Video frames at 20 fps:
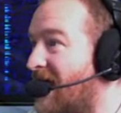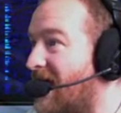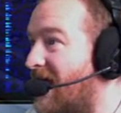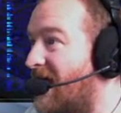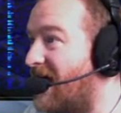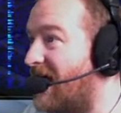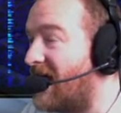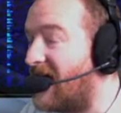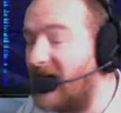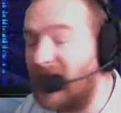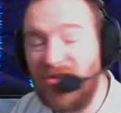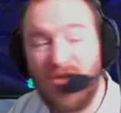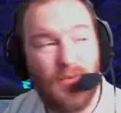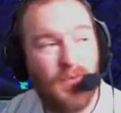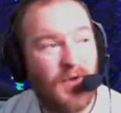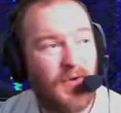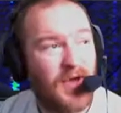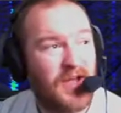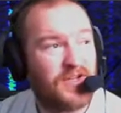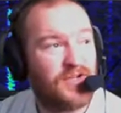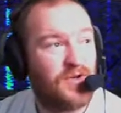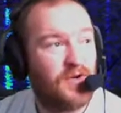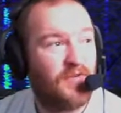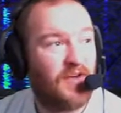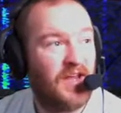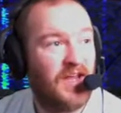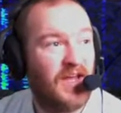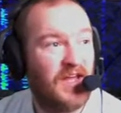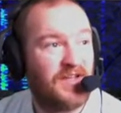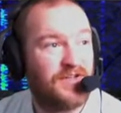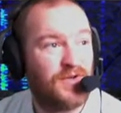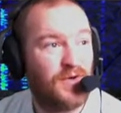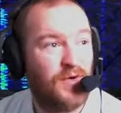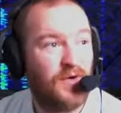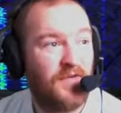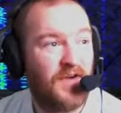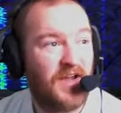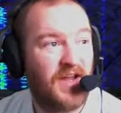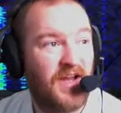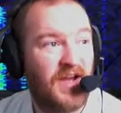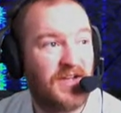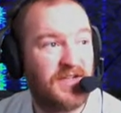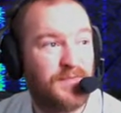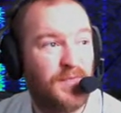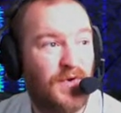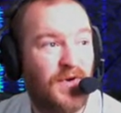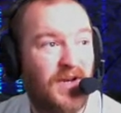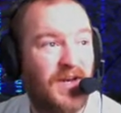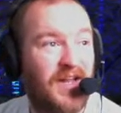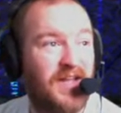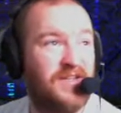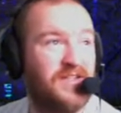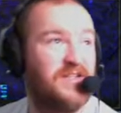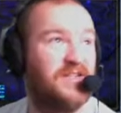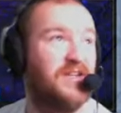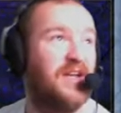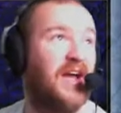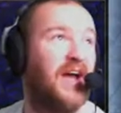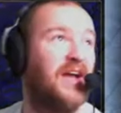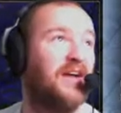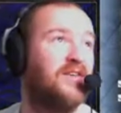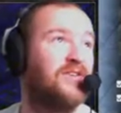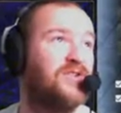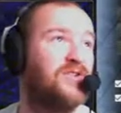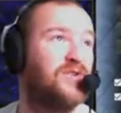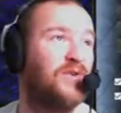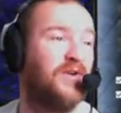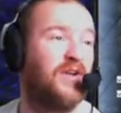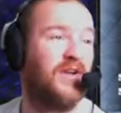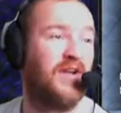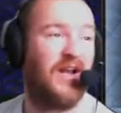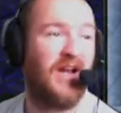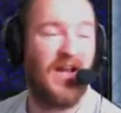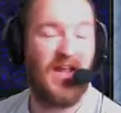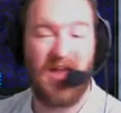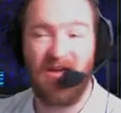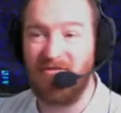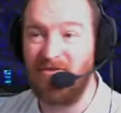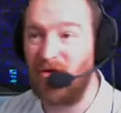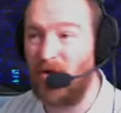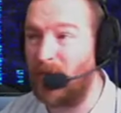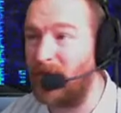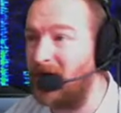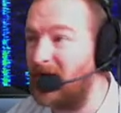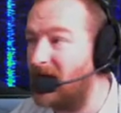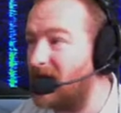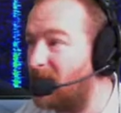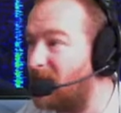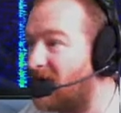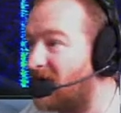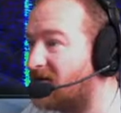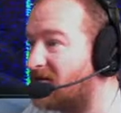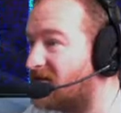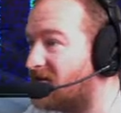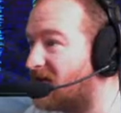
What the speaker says: WX over here is overcast, but it is sort of clearing up a little bit.